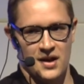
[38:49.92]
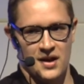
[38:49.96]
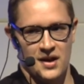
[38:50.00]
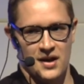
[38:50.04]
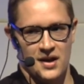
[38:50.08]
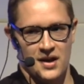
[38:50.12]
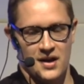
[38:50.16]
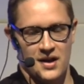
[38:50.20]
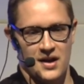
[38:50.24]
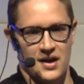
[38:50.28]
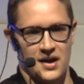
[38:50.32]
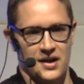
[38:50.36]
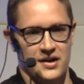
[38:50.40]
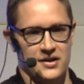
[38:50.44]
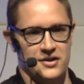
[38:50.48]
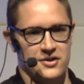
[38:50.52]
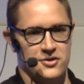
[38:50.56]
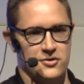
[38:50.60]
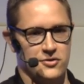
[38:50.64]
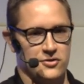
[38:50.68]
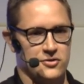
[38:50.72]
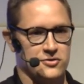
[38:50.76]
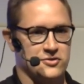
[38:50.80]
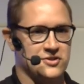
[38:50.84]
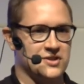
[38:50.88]
And you
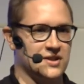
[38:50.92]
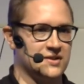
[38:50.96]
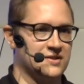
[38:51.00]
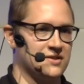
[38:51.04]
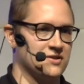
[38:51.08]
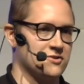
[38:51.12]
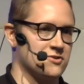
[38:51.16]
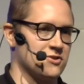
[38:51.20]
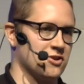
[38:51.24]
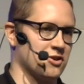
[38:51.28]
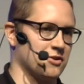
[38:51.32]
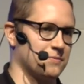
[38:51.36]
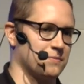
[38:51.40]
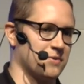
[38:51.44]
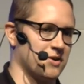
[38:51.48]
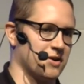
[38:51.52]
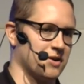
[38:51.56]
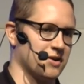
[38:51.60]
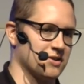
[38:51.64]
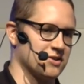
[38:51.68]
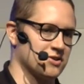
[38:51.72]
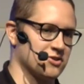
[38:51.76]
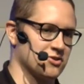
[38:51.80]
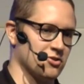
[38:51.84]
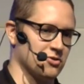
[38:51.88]
could set the circuit breaker
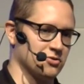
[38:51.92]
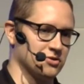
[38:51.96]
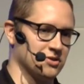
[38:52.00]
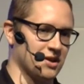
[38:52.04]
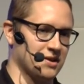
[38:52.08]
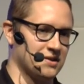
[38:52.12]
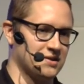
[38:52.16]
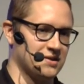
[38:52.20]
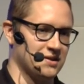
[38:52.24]
so that